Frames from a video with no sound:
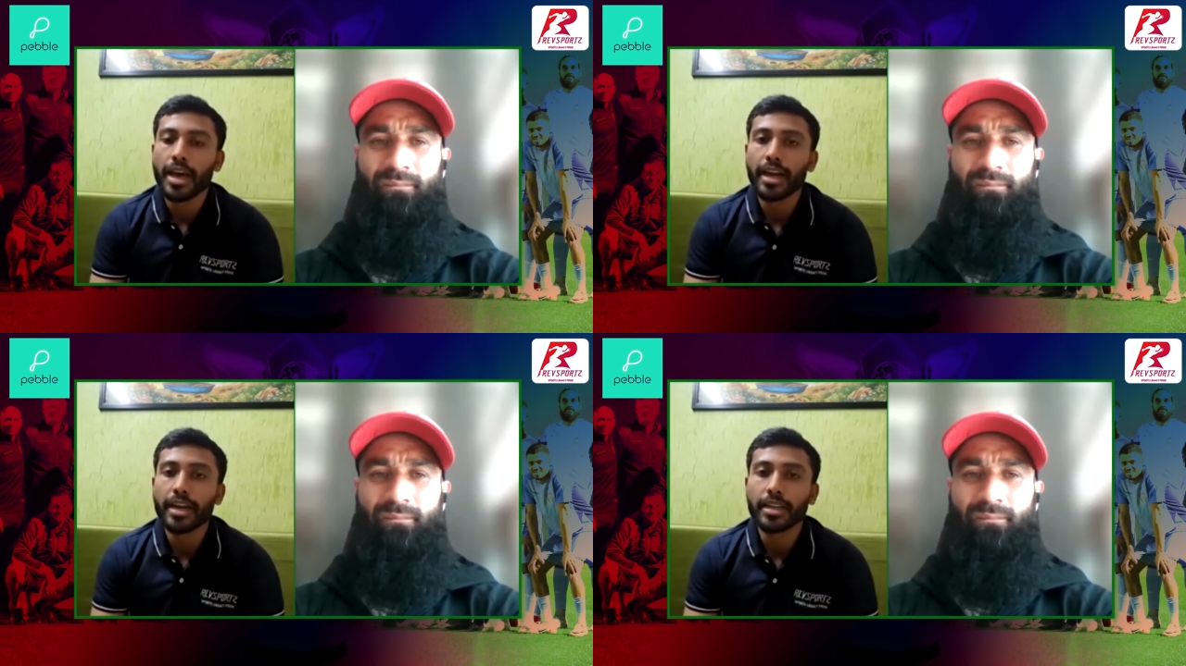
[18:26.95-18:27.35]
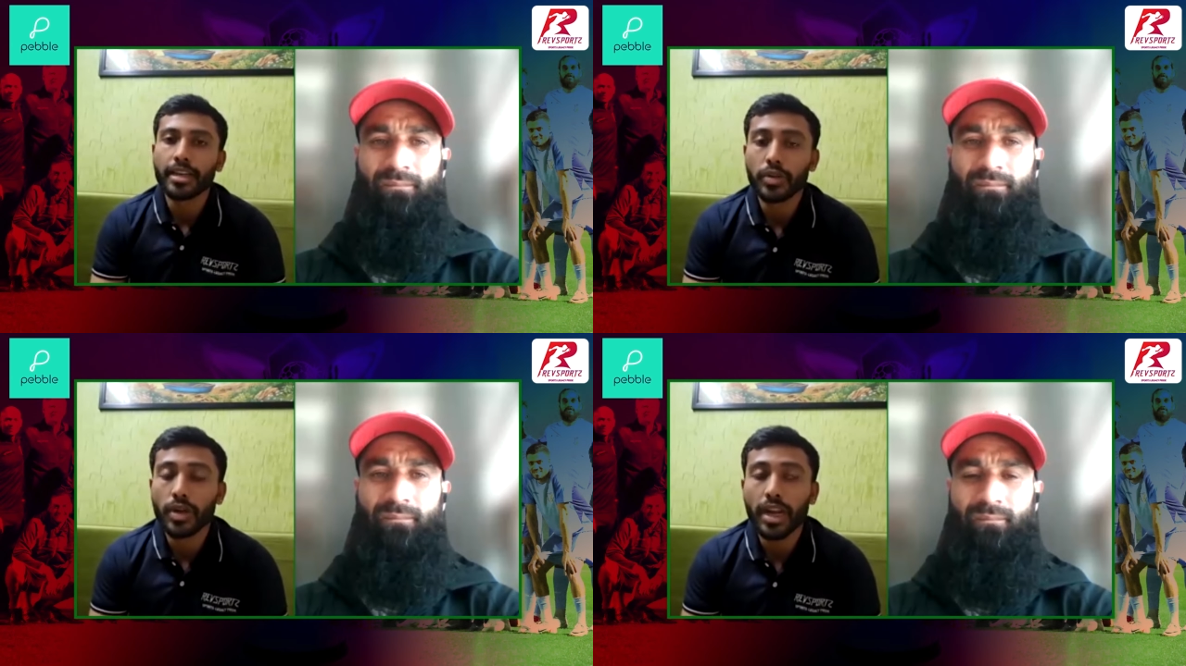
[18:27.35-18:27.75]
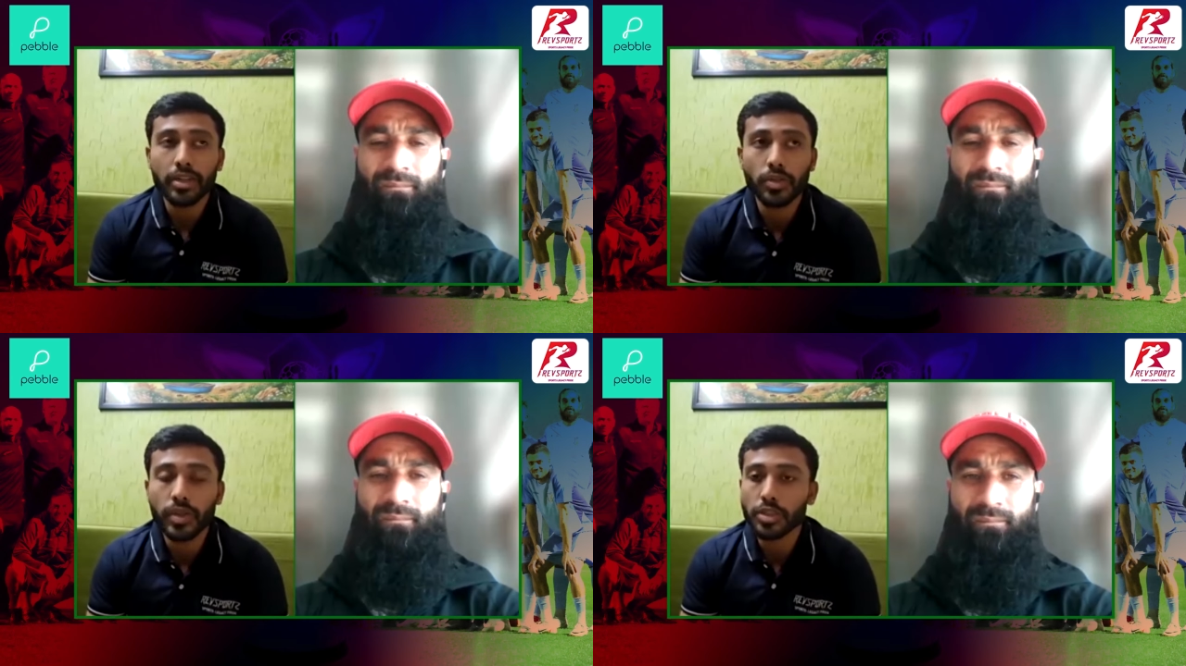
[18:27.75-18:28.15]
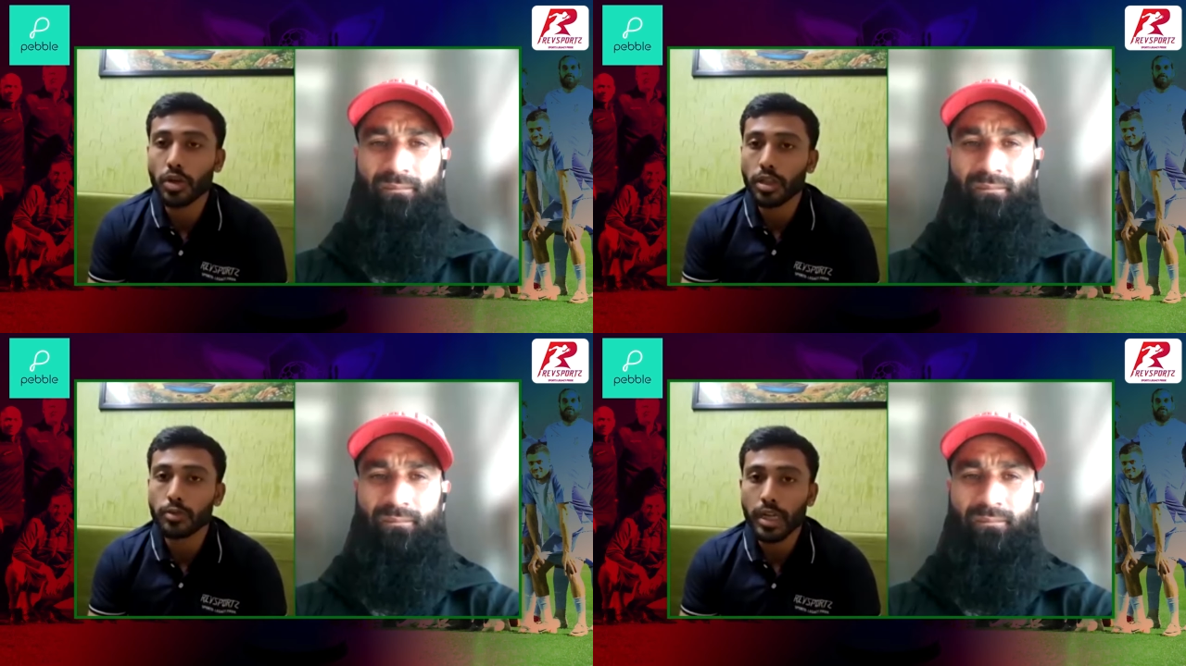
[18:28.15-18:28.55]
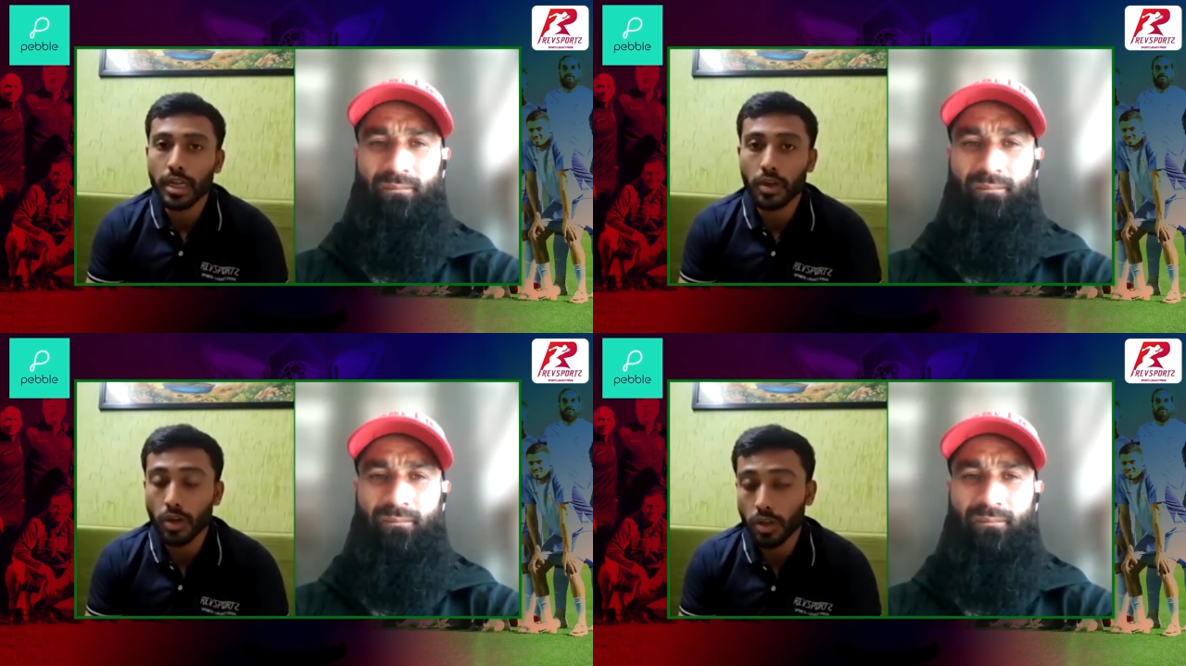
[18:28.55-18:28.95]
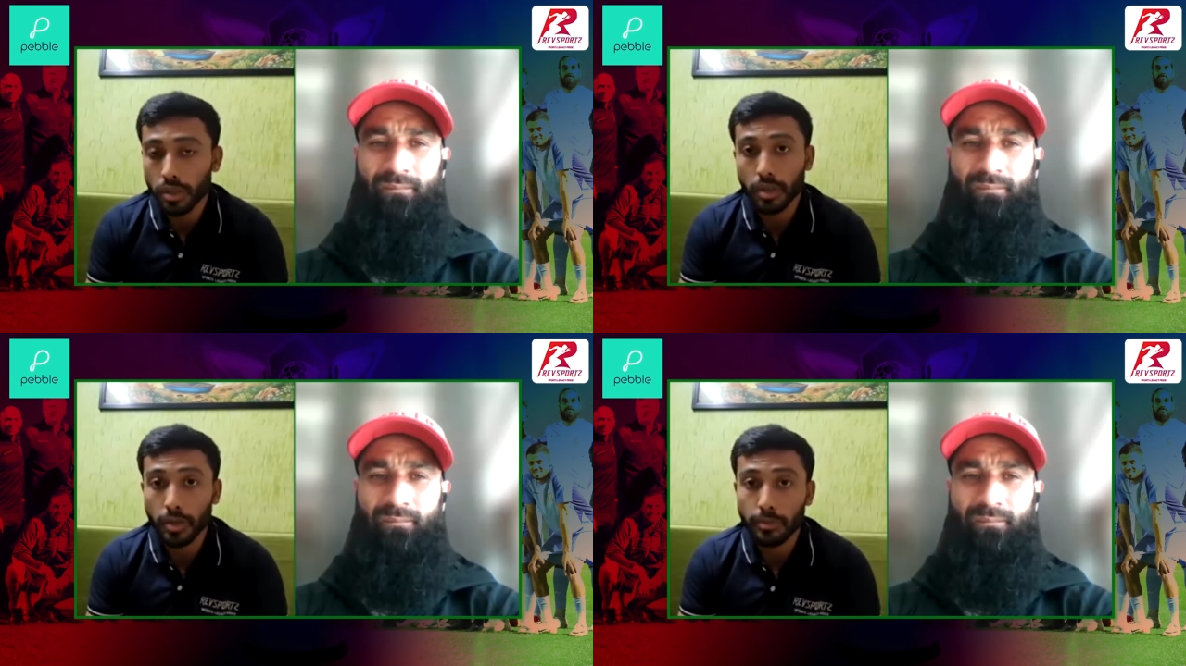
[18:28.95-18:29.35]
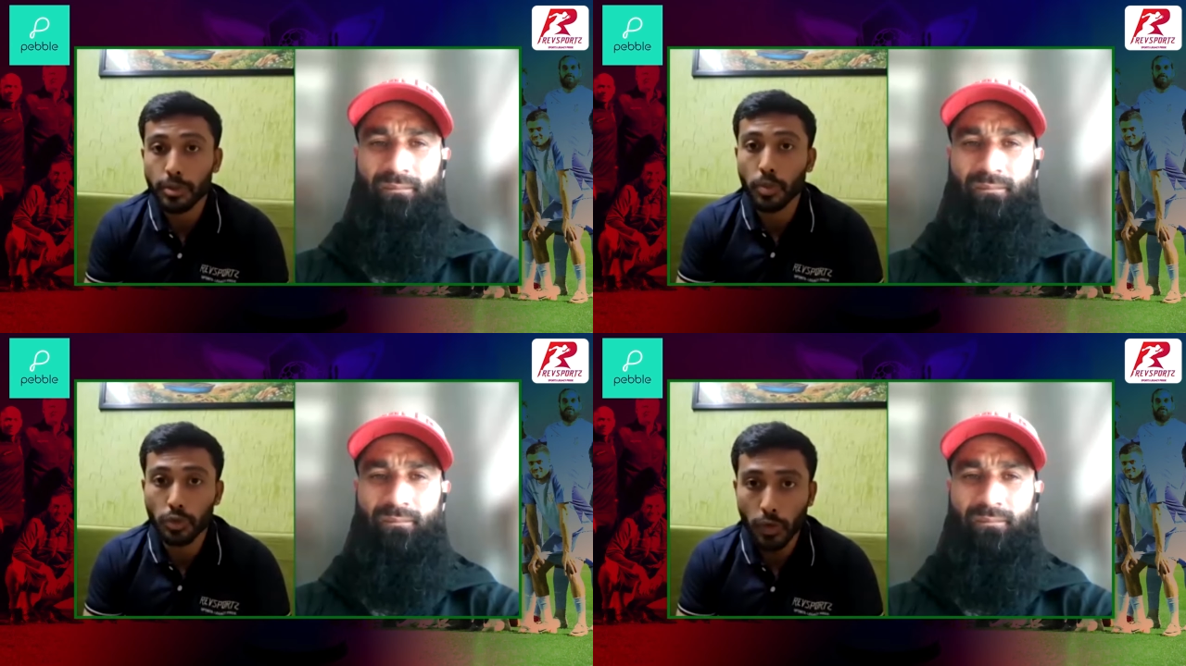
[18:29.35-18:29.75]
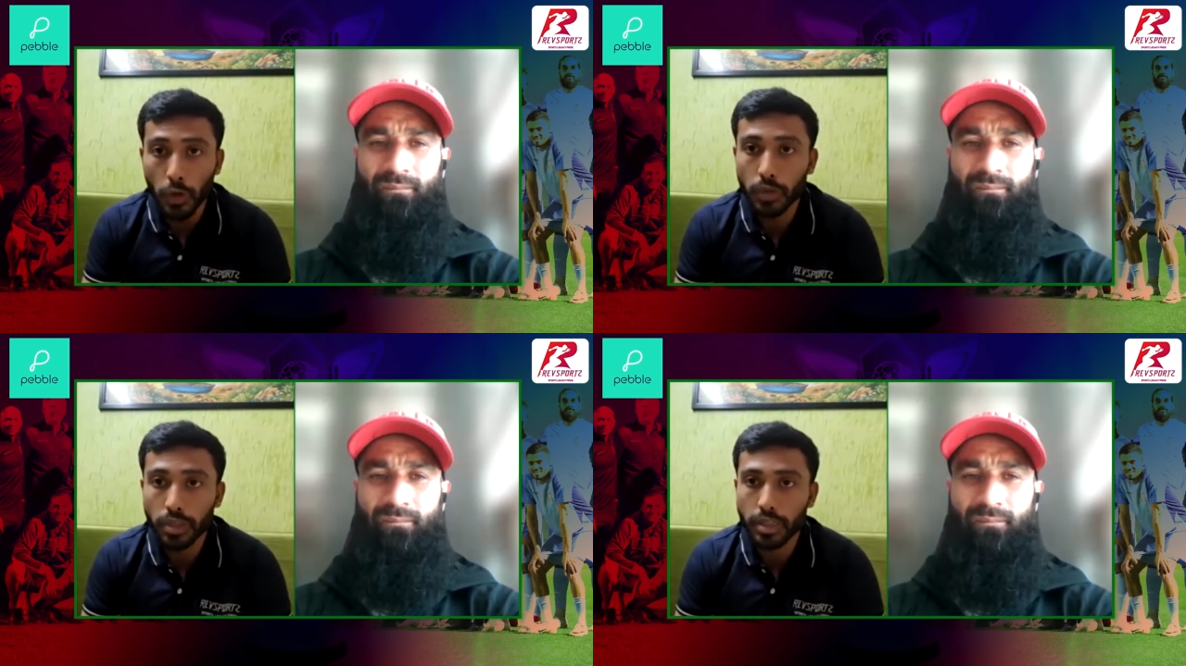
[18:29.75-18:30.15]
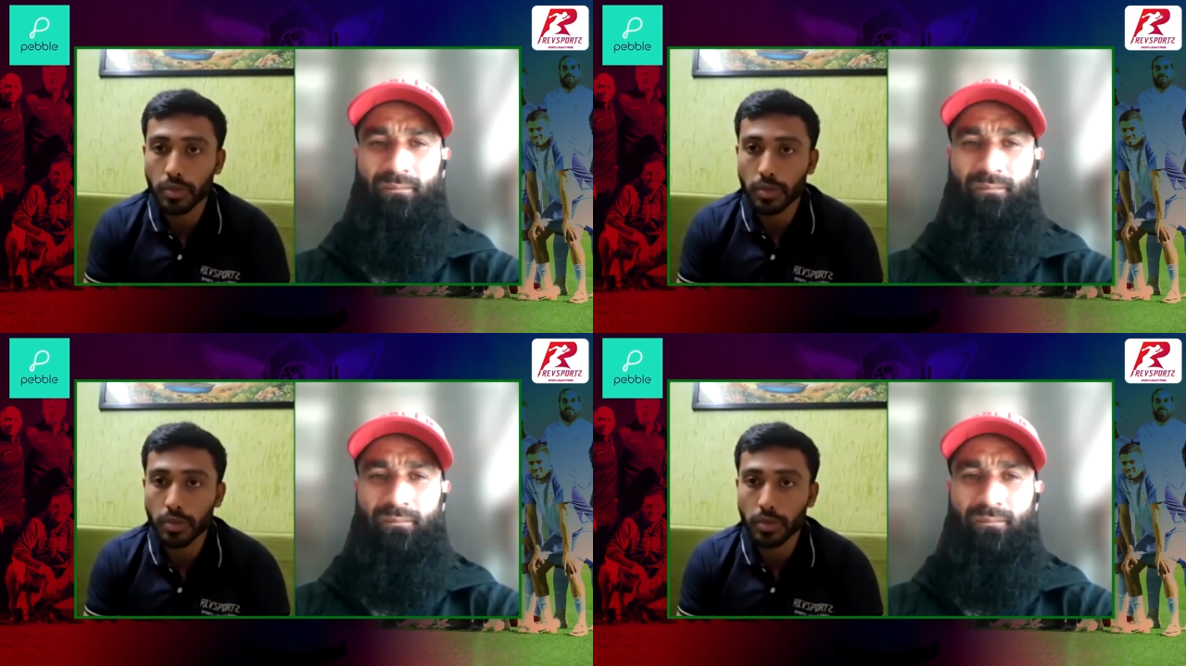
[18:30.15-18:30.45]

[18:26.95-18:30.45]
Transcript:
Speaker 1: And uh, I would like to request all the fa- all the Revsportz followers that